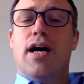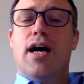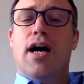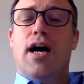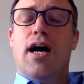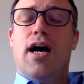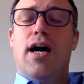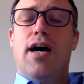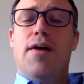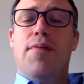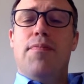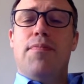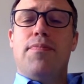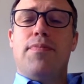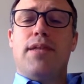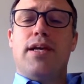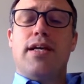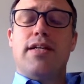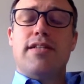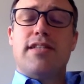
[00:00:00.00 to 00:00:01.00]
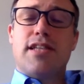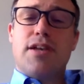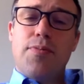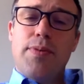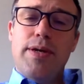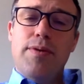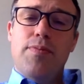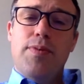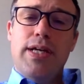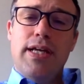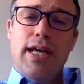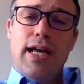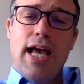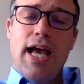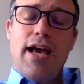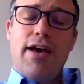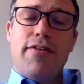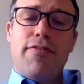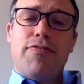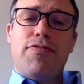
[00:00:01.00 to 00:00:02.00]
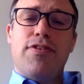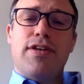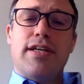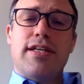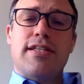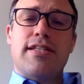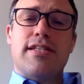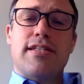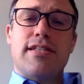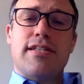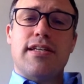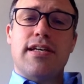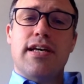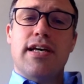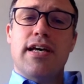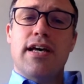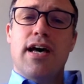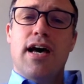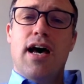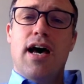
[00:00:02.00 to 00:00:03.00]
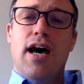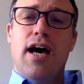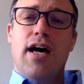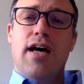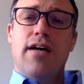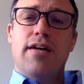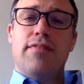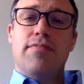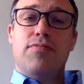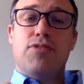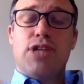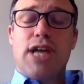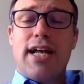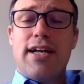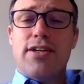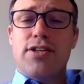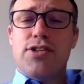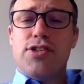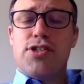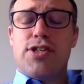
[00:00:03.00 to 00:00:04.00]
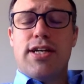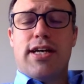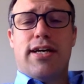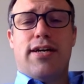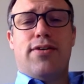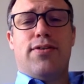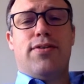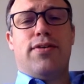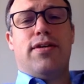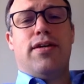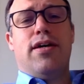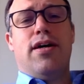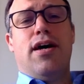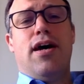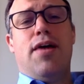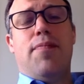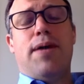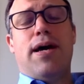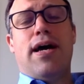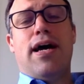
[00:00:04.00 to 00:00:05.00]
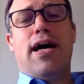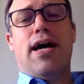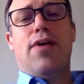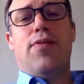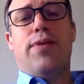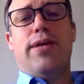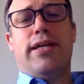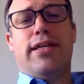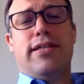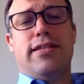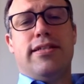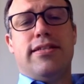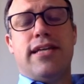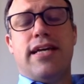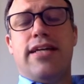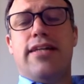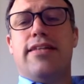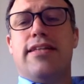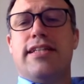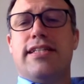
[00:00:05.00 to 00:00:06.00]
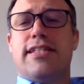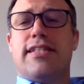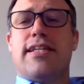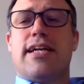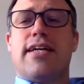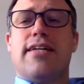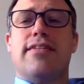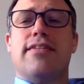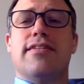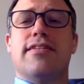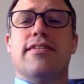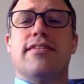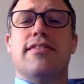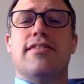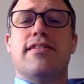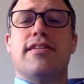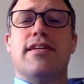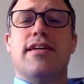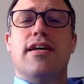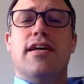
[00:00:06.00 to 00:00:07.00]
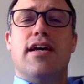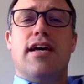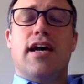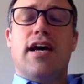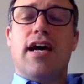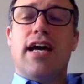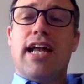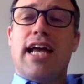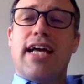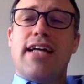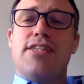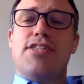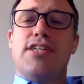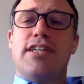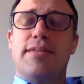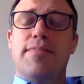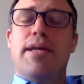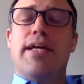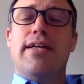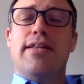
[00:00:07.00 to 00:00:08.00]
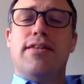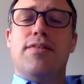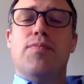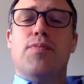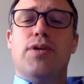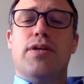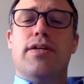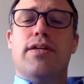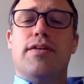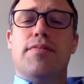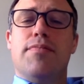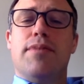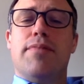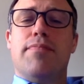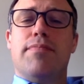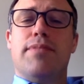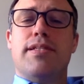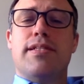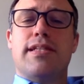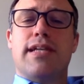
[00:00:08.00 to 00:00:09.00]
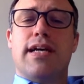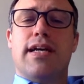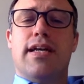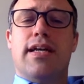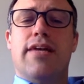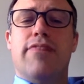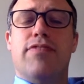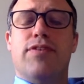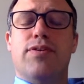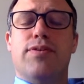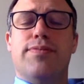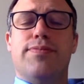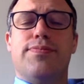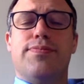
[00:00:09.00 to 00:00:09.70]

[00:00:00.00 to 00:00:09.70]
And so we have this challenge now about how we can take these standards and actually make them work at member state level.